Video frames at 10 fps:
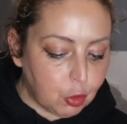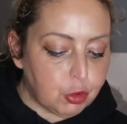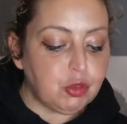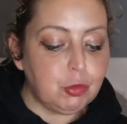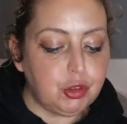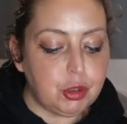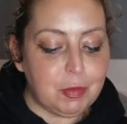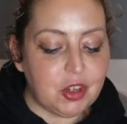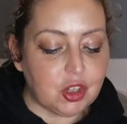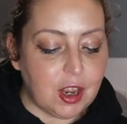Christmas
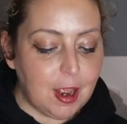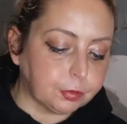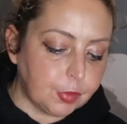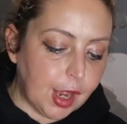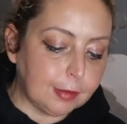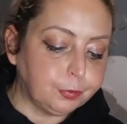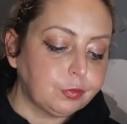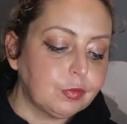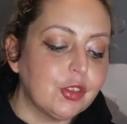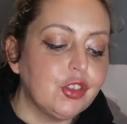tree biscuit. Yeah.
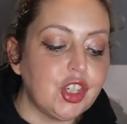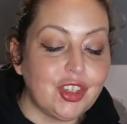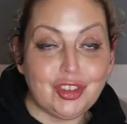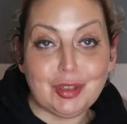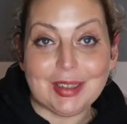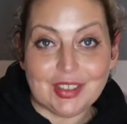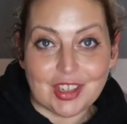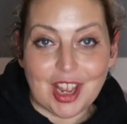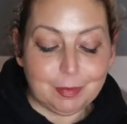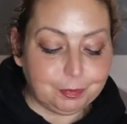Ginger
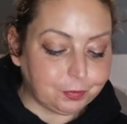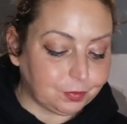biscuit.